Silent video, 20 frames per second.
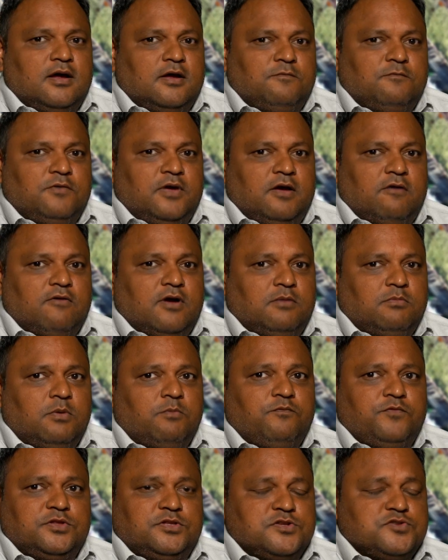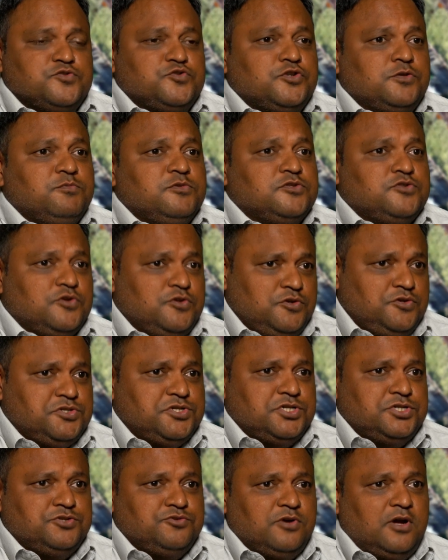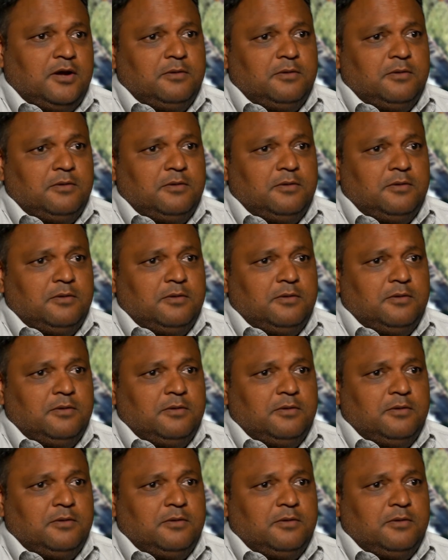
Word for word: And we have come up with a suitable solution to